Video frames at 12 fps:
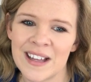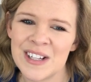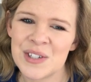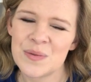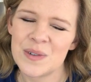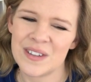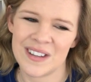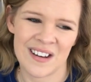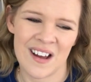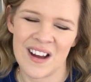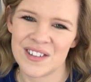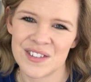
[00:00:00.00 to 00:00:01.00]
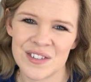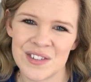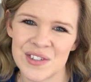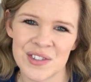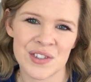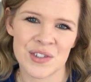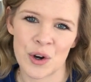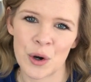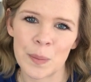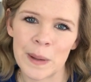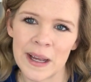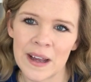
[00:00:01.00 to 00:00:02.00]
And it's really not
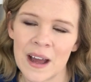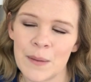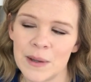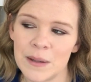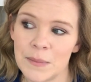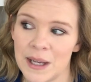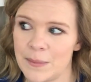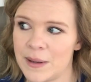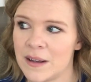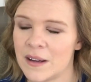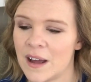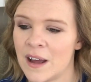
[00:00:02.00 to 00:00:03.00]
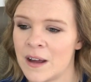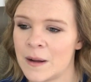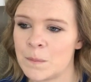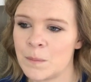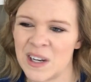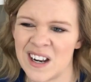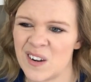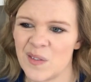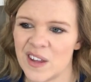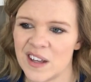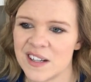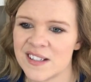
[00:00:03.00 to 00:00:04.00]
disturbing. I mean, maybe, um, but I don't
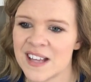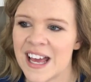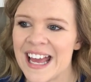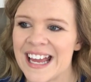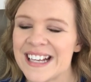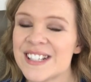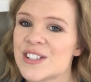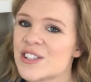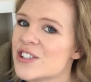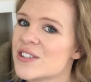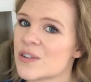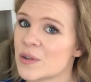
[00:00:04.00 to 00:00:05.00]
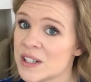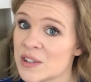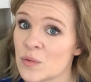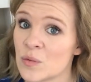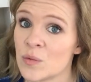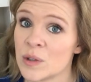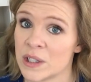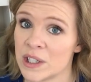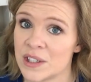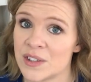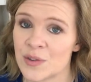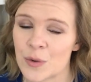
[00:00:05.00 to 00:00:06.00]
think it is. It's just a, it's a really
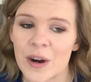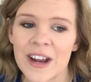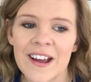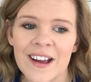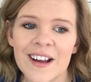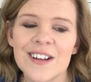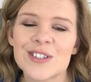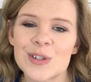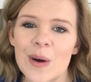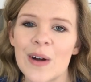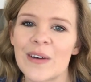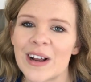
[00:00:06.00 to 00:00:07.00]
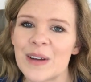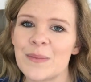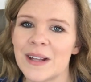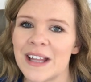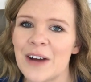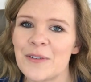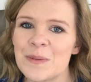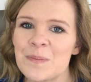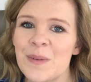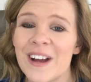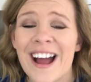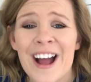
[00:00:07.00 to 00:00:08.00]
good story. So I recommend that one.
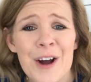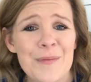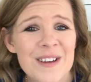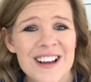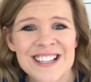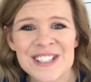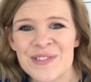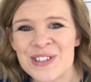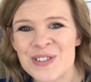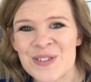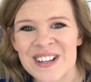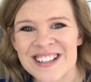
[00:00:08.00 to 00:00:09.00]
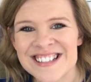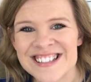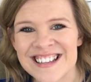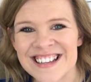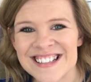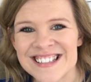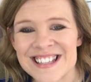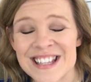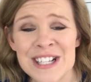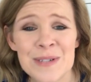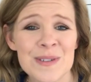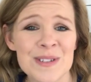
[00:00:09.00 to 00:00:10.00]
But I hope you guys have enjoyed this list.
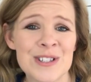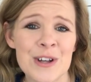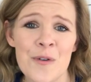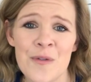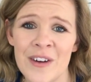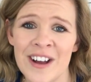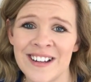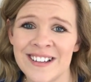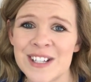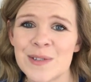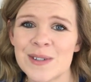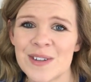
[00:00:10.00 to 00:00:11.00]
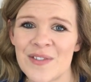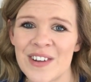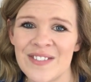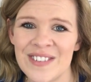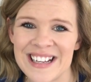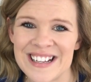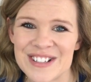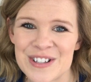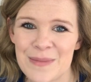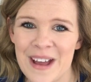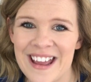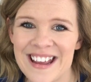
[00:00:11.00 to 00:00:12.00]
This was so fun. This was a fun video
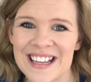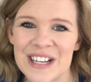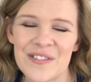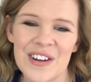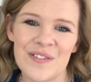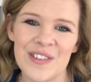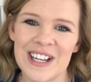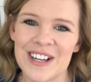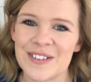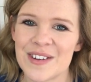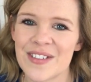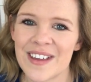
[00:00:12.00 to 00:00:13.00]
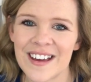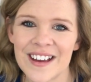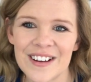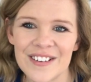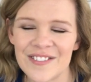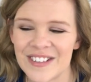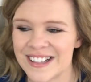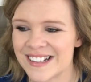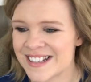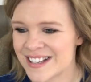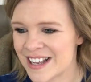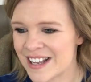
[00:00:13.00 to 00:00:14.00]
to make and a fun video to think of
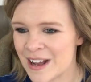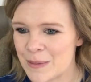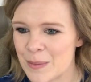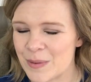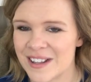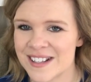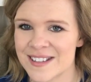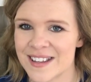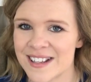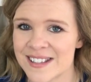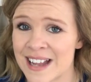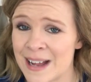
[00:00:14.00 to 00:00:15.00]
and to come up with this list.